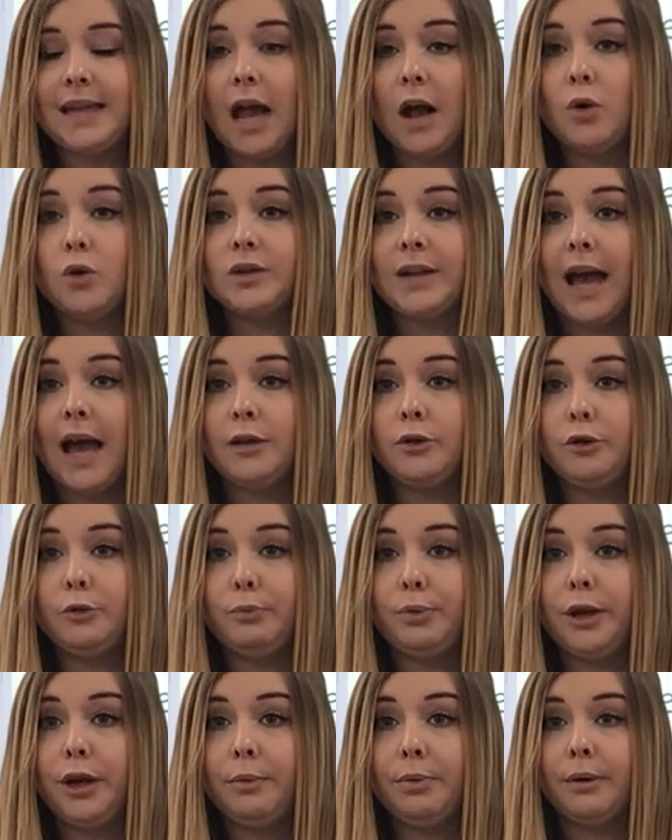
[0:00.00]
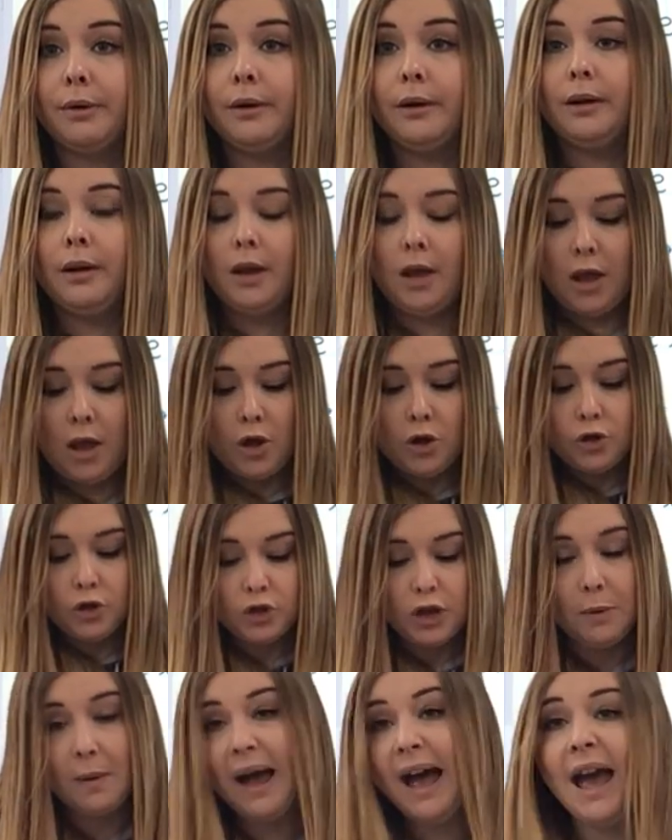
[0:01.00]
that could help you.
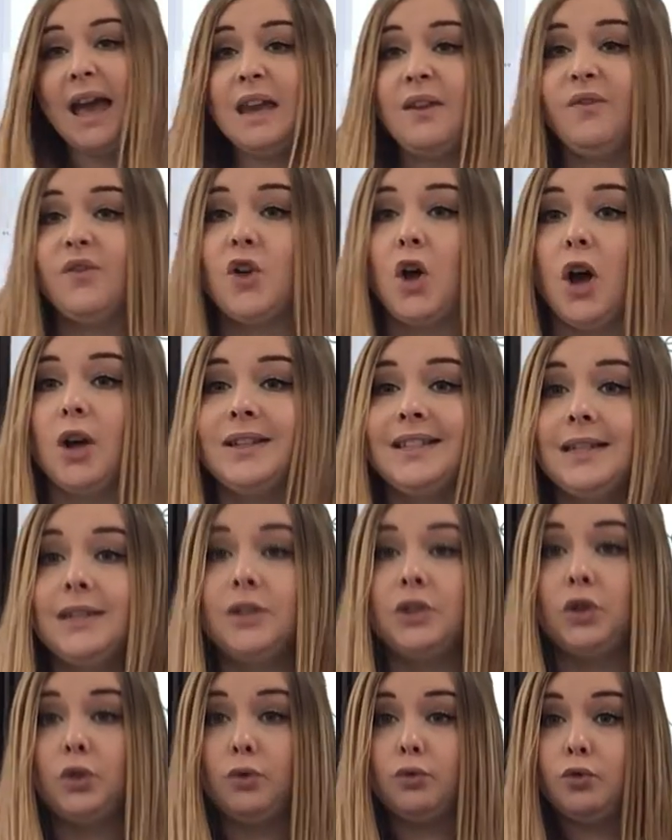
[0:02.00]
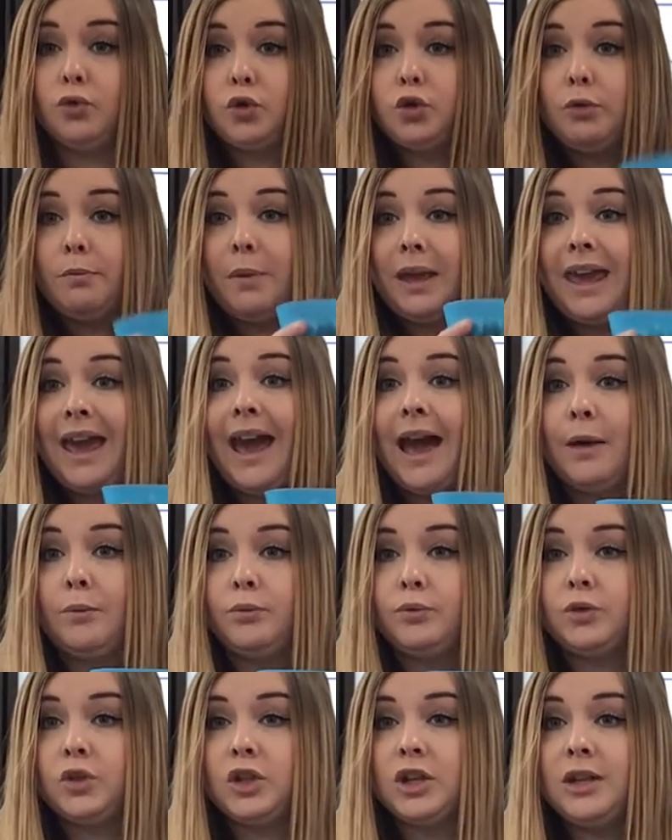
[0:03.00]
So I've got in school some
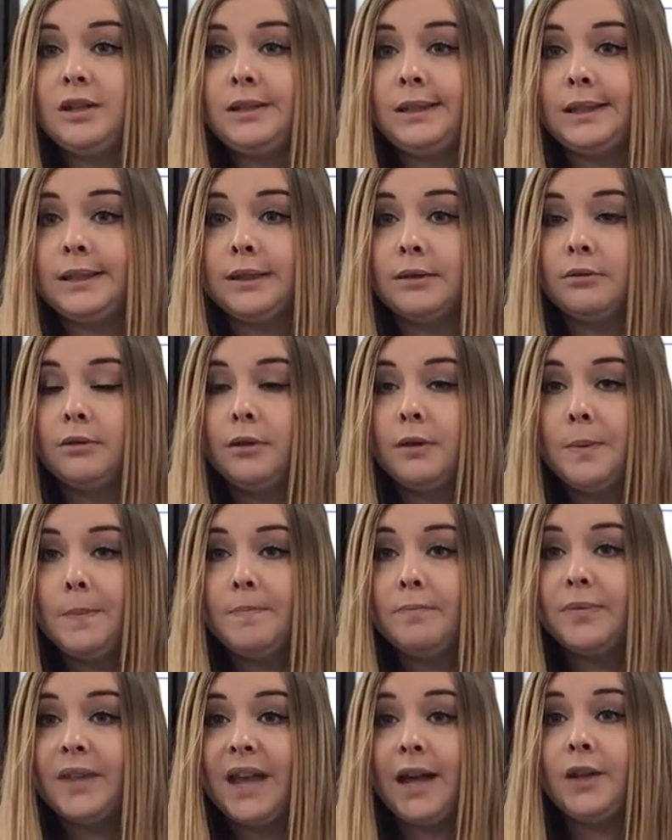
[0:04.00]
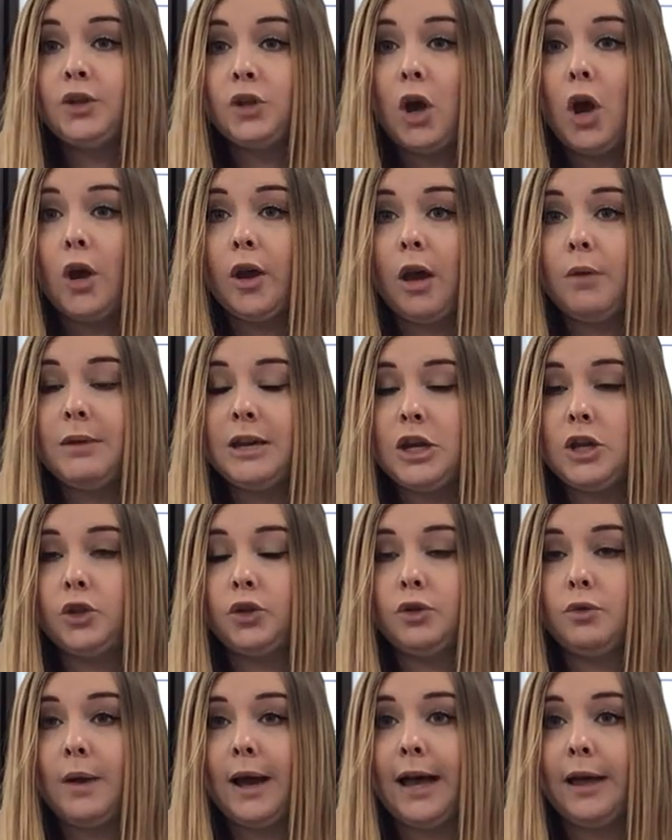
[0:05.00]
counters that are going
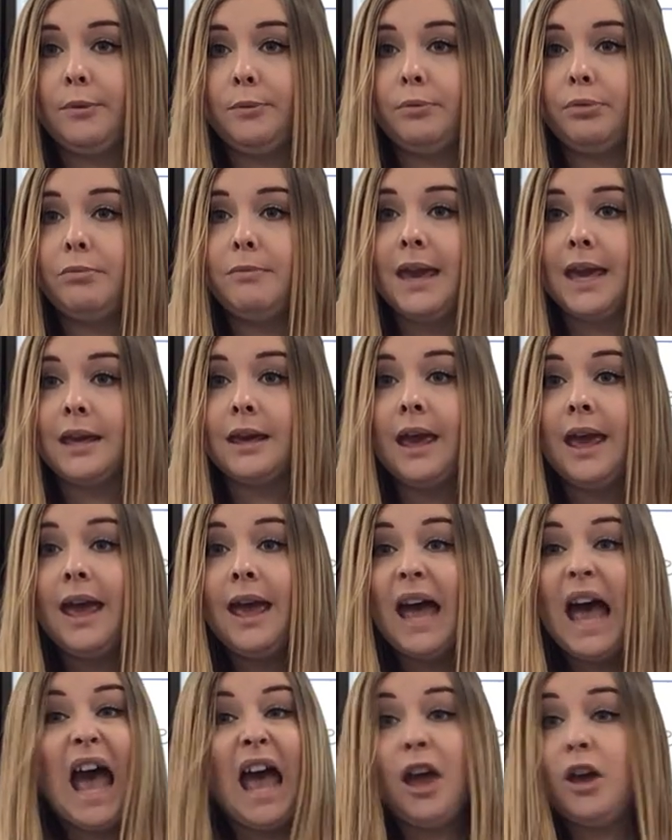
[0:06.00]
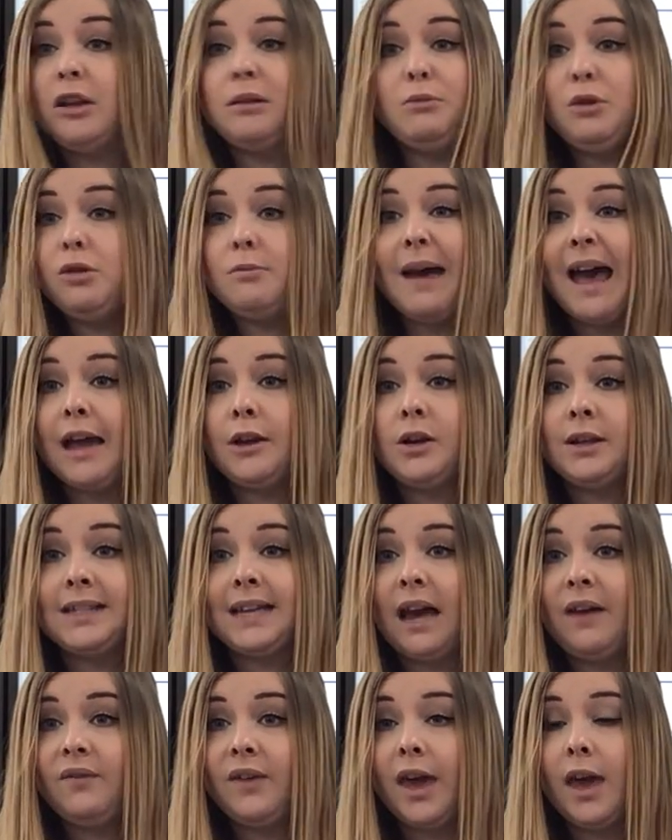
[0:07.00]
to help me. At home you might
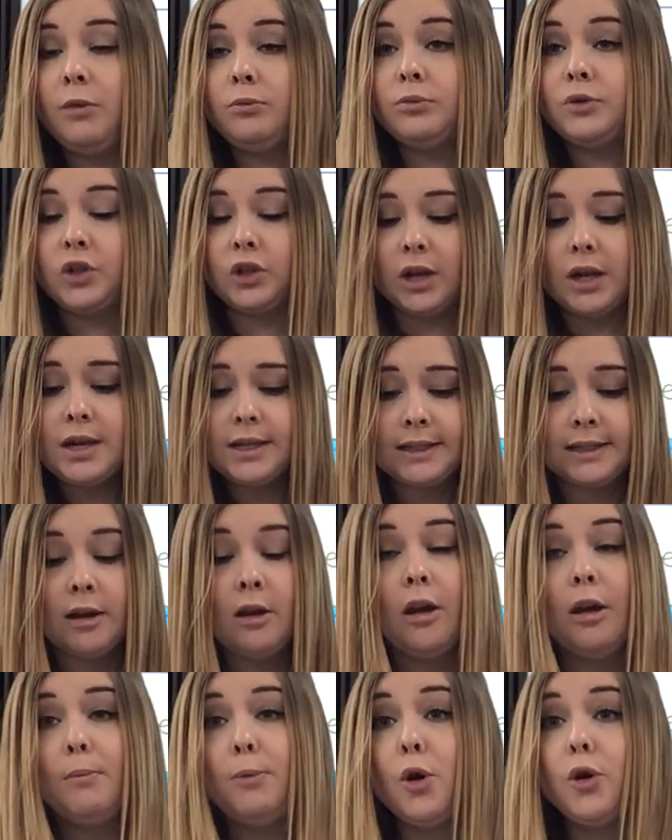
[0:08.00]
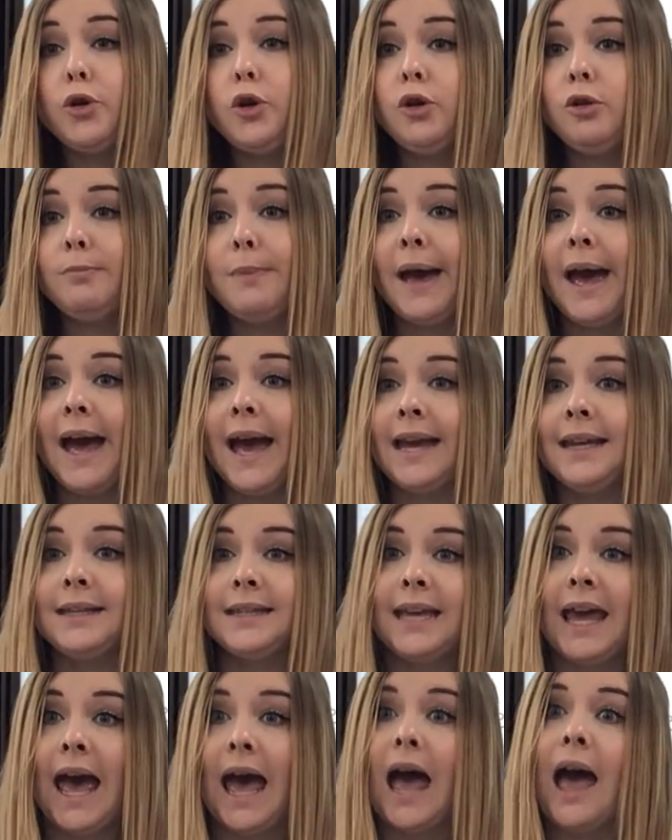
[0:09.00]
not have counters, but you
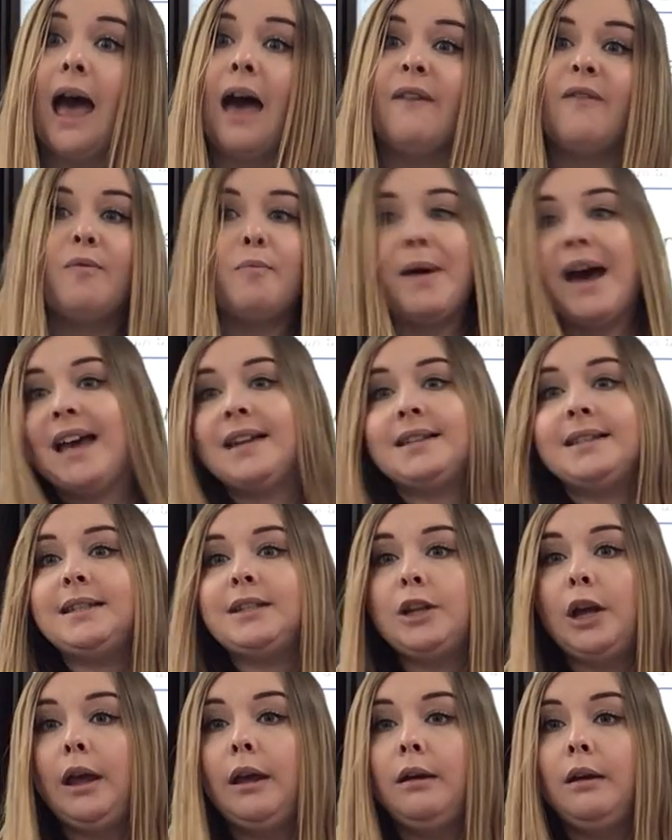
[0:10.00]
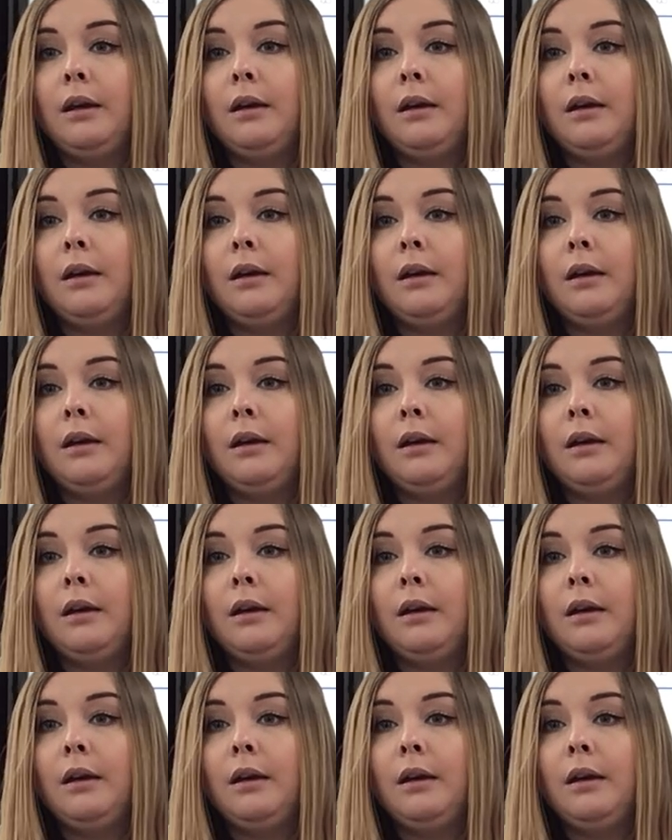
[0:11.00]
might have pasta